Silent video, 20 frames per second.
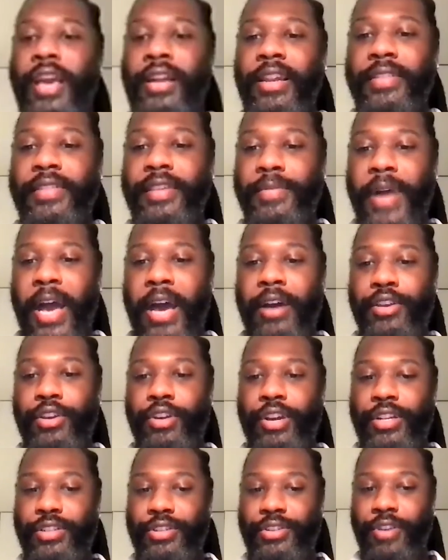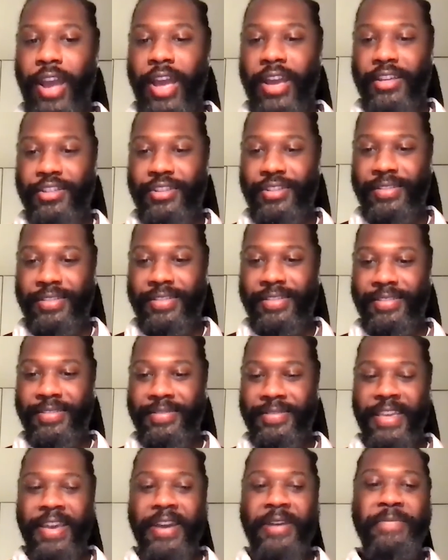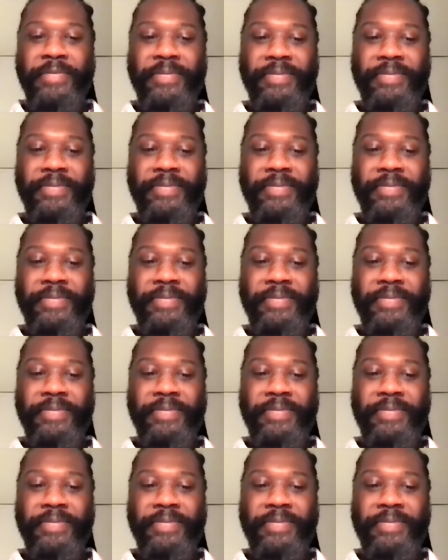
tell us about your interaction? We have very good yeah.